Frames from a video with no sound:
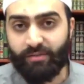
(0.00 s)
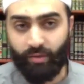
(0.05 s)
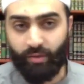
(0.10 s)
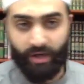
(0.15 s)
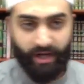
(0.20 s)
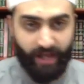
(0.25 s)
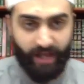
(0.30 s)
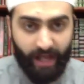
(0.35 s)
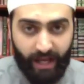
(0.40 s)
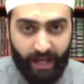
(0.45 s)

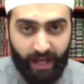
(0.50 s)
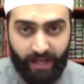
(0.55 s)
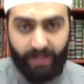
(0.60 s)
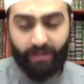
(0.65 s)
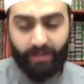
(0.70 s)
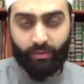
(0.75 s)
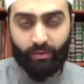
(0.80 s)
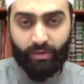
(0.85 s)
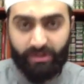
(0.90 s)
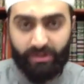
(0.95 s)
where A
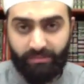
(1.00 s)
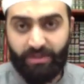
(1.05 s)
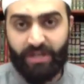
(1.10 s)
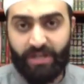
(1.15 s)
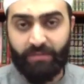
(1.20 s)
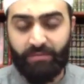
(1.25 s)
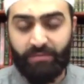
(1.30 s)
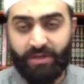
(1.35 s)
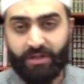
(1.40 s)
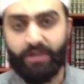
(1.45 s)
equals
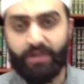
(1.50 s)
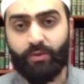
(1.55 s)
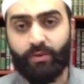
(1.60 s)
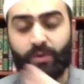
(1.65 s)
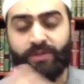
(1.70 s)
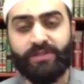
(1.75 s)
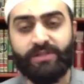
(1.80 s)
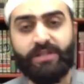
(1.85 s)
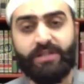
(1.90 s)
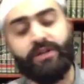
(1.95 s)
B, B
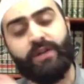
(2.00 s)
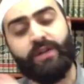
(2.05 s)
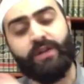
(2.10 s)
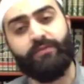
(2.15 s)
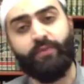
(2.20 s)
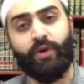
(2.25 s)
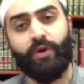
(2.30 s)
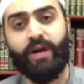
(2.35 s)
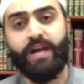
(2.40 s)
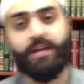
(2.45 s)
equals C,
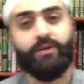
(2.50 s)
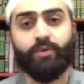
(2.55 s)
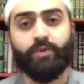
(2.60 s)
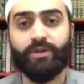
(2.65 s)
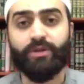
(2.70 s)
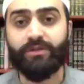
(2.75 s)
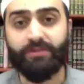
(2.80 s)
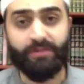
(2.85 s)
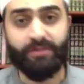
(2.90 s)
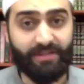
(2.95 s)
therefore A
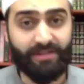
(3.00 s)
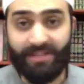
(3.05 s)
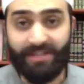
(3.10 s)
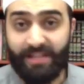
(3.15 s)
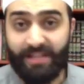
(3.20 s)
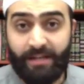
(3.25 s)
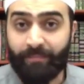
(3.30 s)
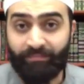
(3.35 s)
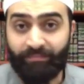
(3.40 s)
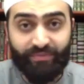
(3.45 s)
equals
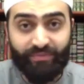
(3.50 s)
C.